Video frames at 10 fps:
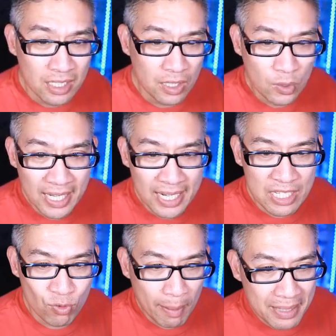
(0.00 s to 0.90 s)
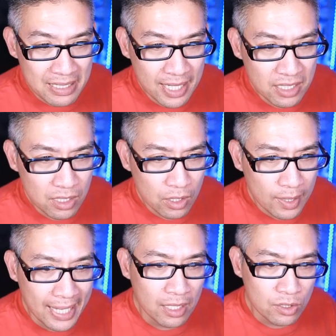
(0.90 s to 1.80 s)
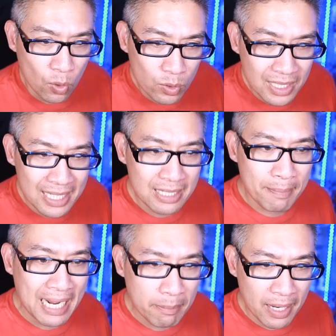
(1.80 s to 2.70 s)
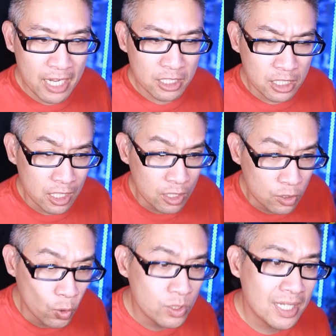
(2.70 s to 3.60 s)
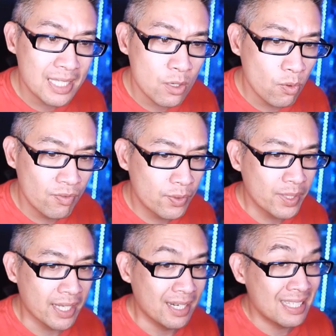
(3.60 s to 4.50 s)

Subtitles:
You don't get a dropping Sentinel, and you don't get the back boss, and you don't get a Wolverine.